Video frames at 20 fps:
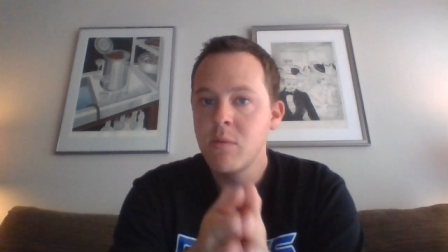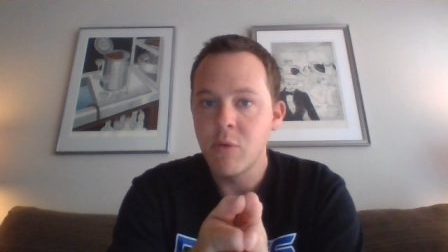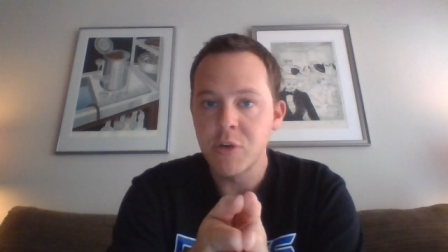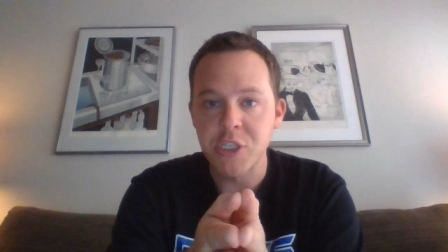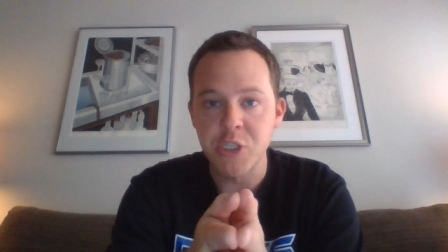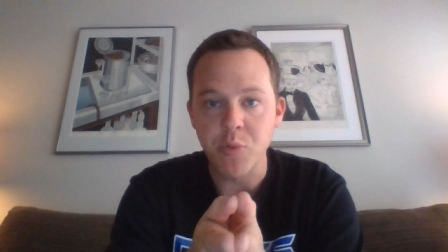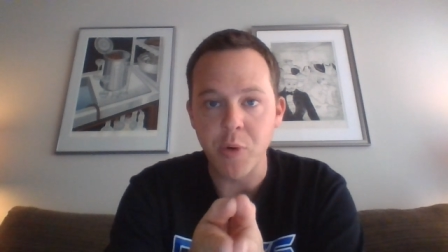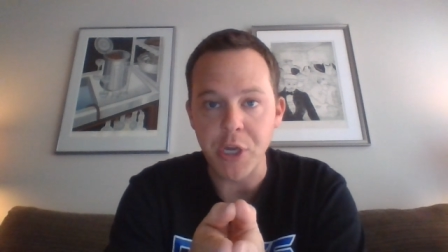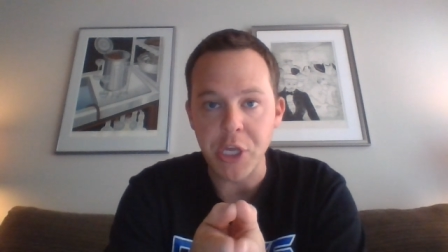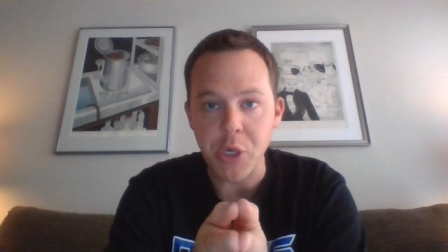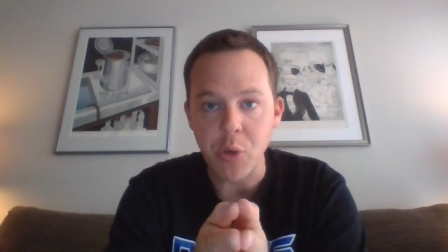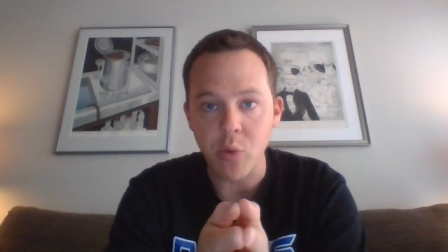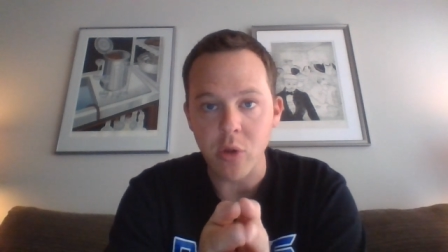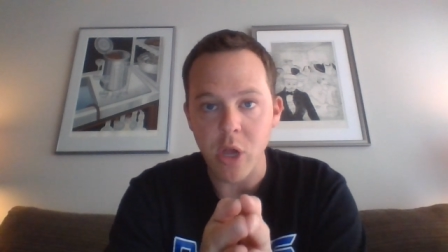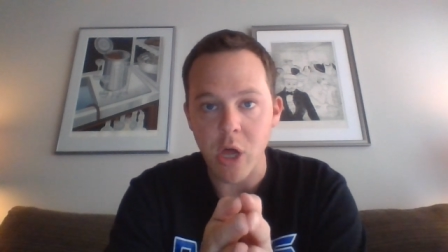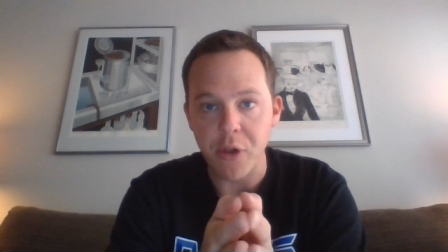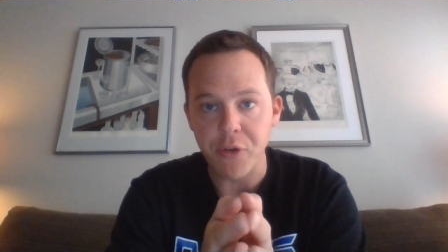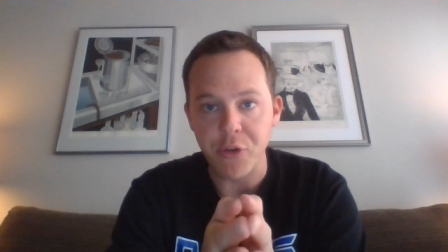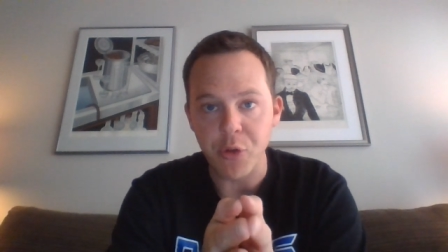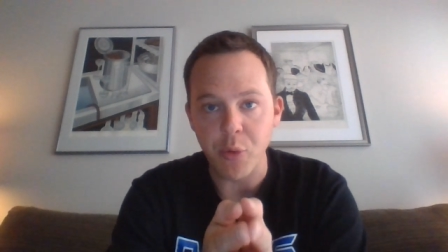Which is what you
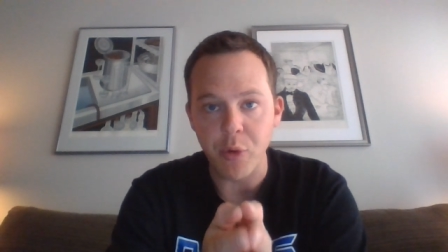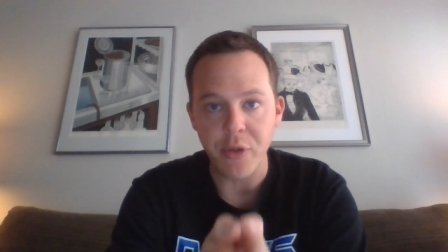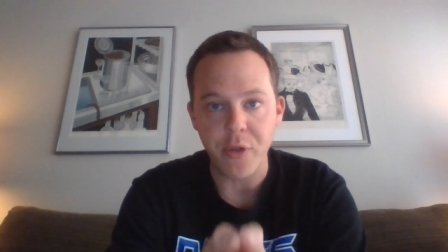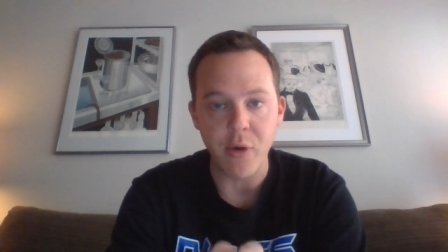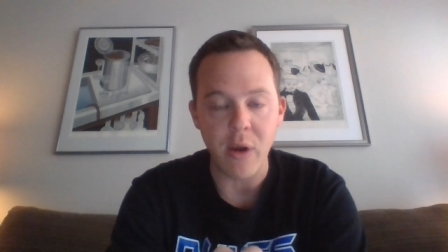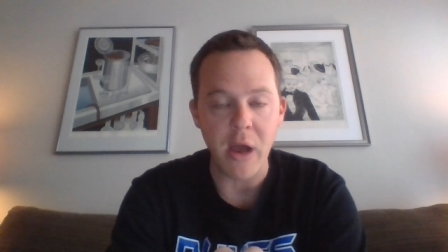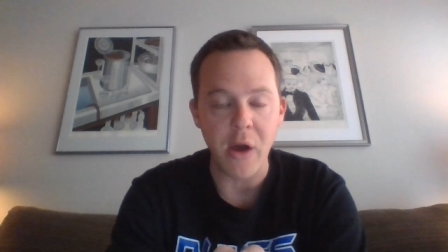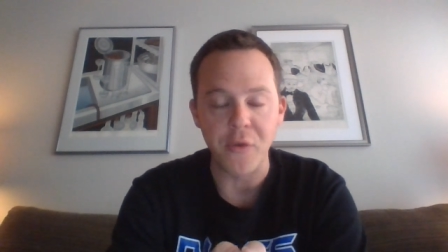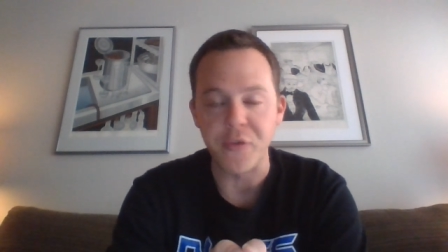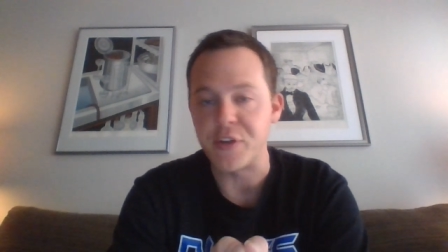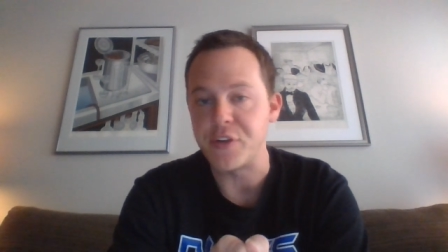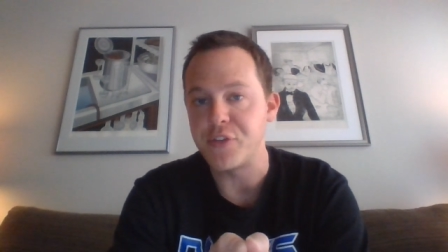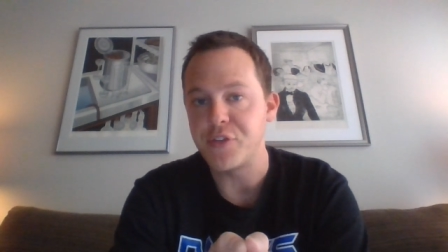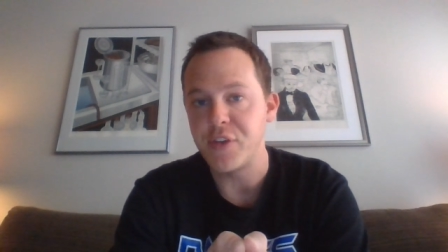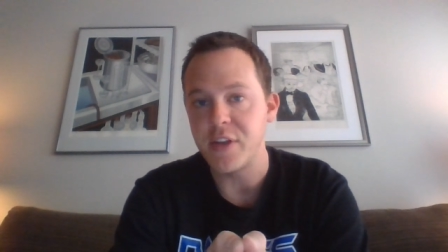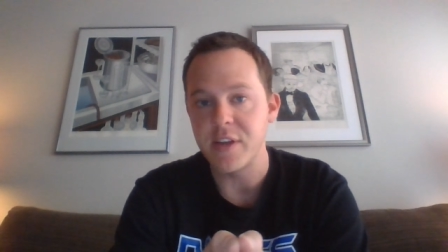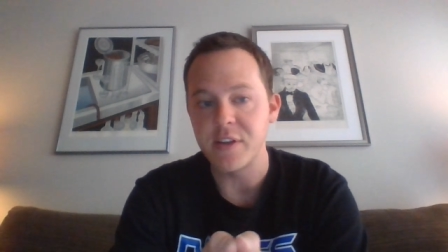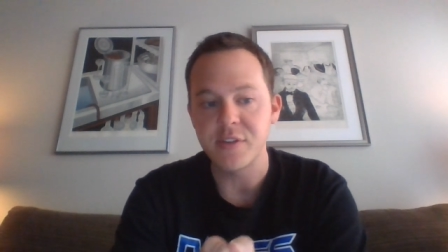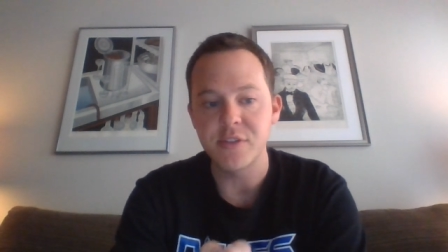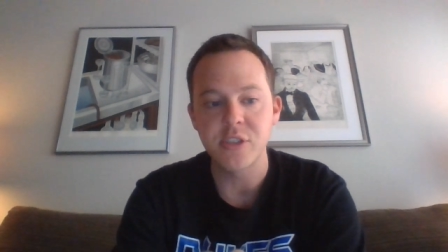will all do with your
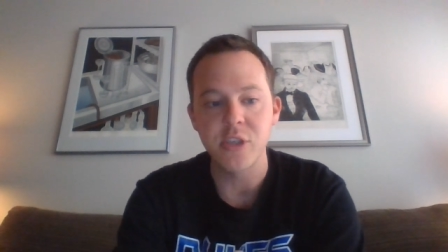LDGs.